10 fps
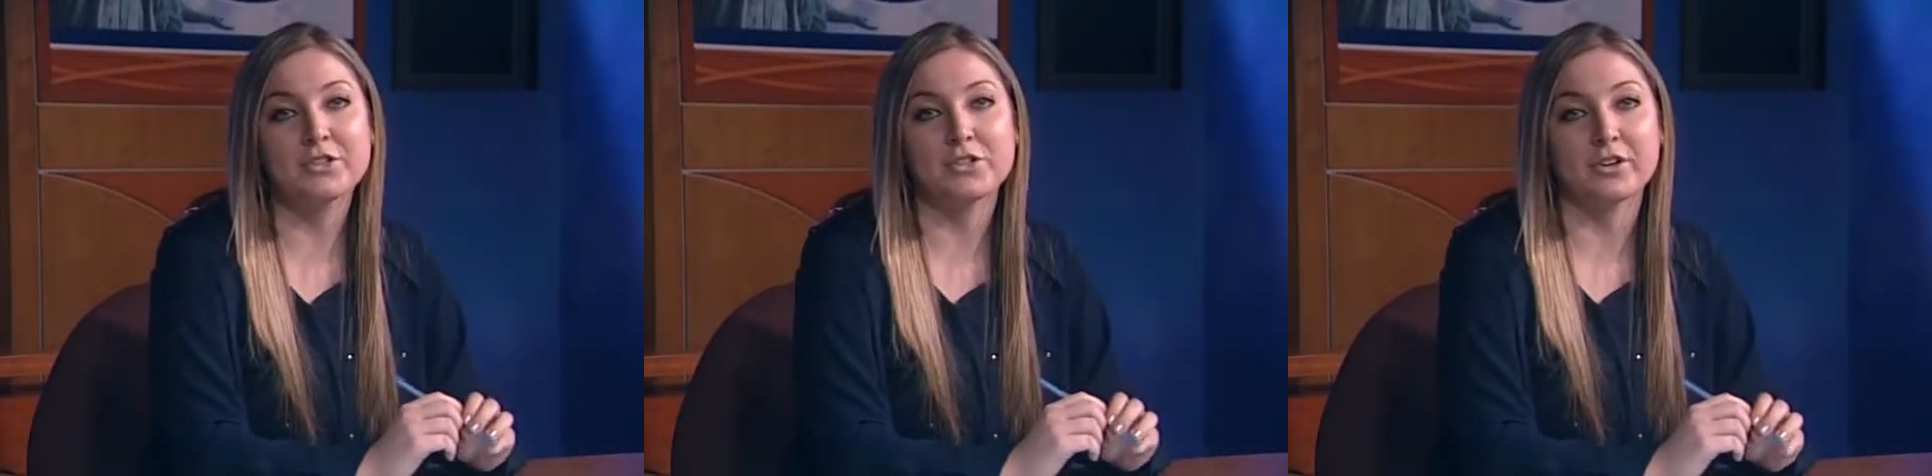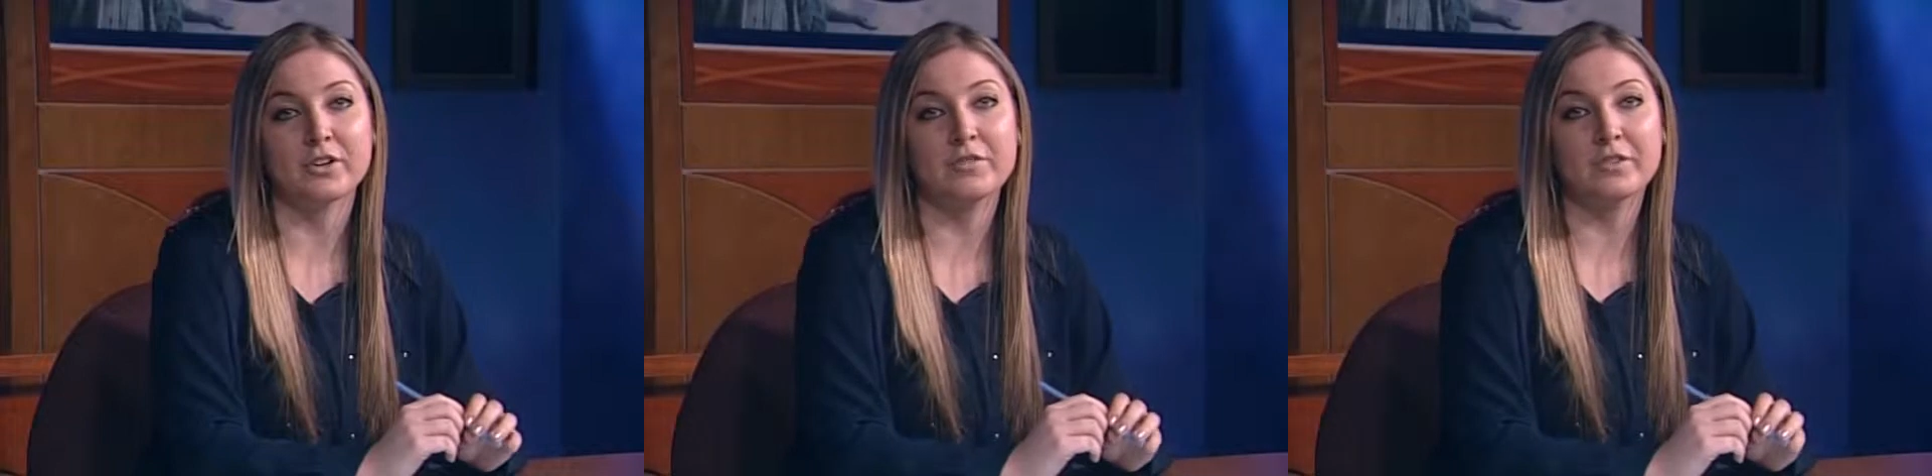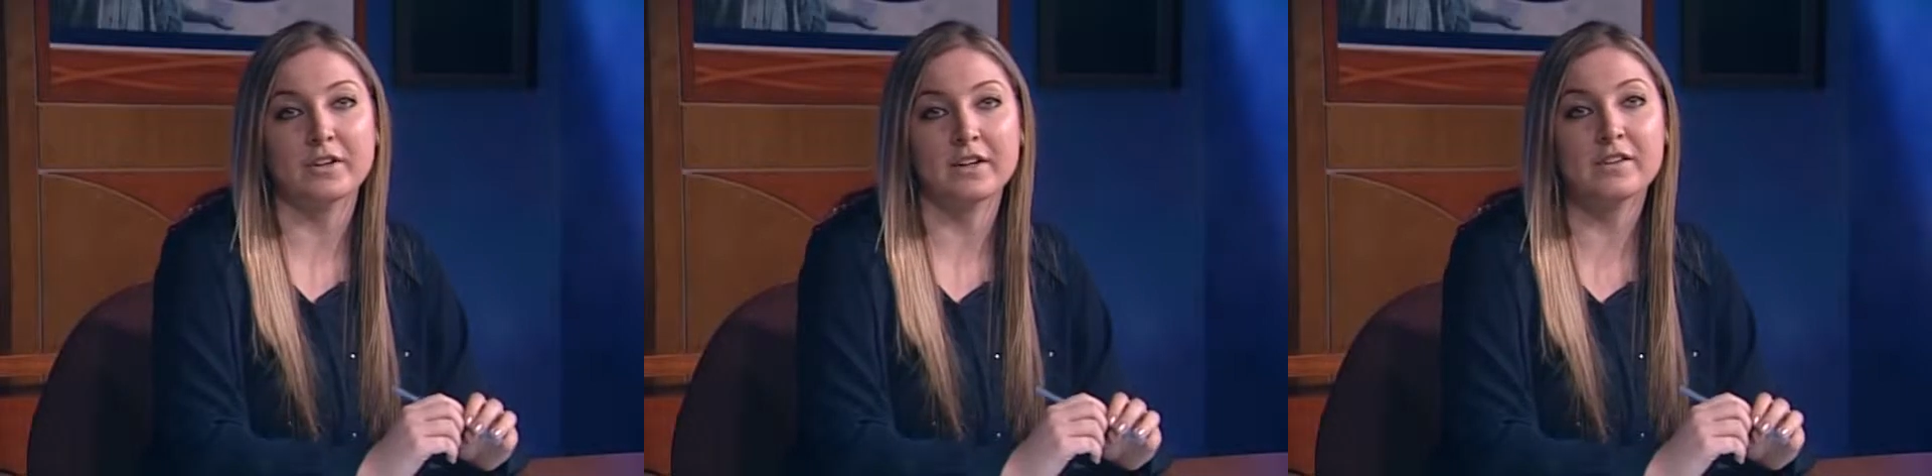Journal of
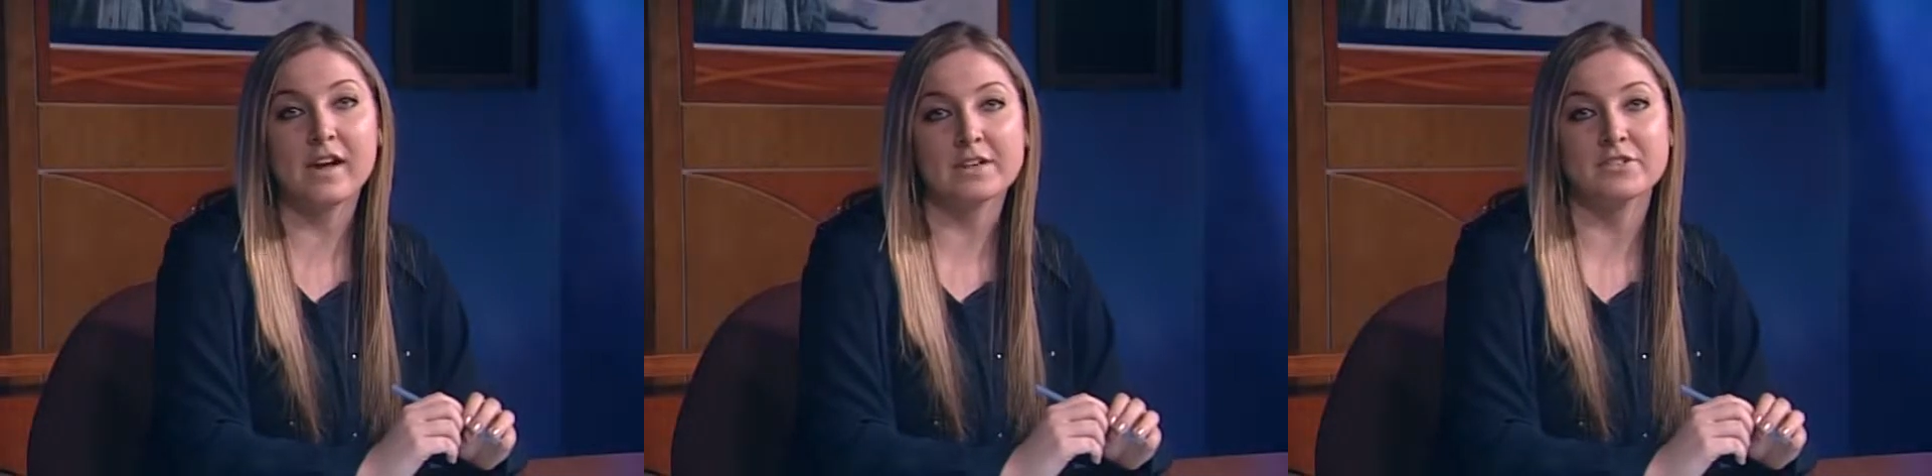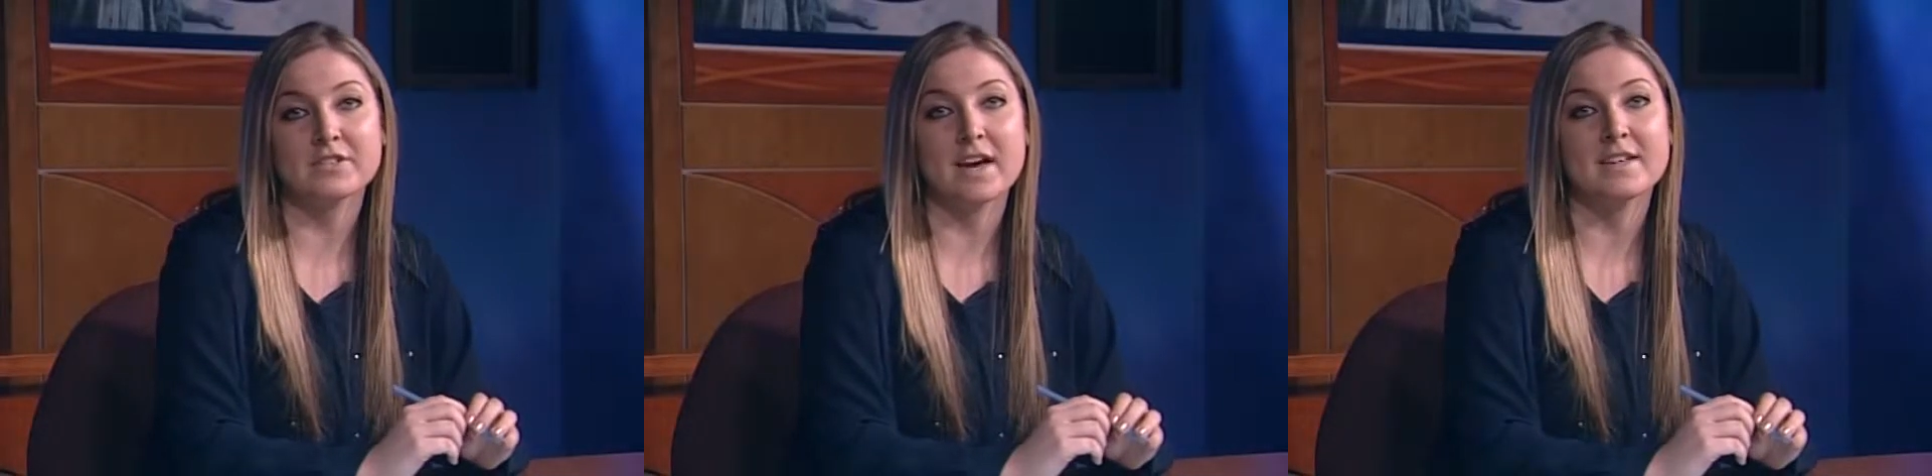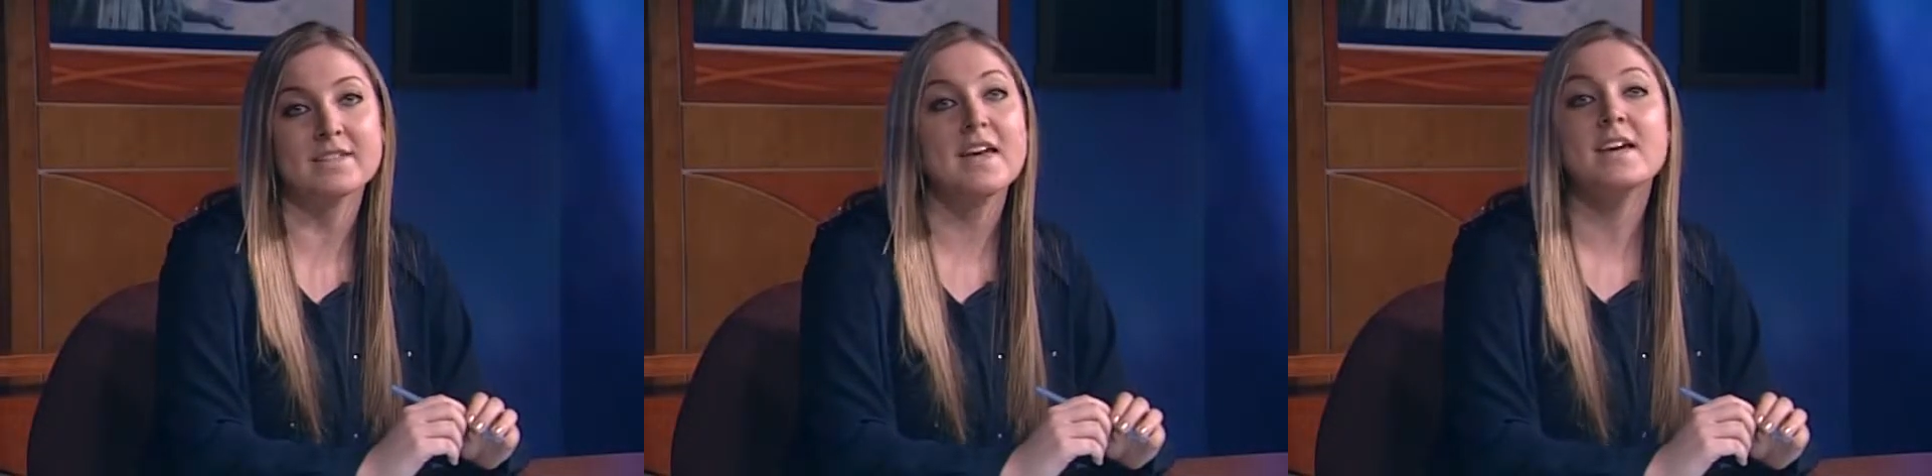Clinical Exercise